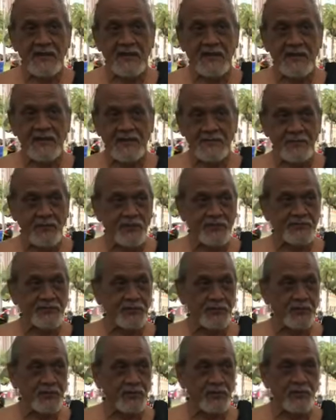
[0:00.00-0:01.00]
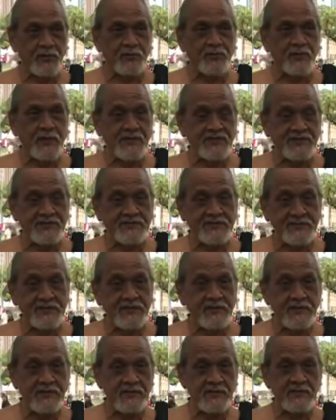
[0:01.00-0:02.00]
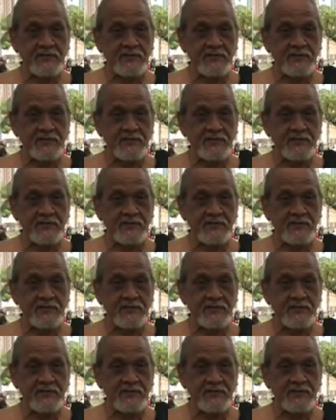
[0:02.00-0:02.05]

I am also a Lono practitioner.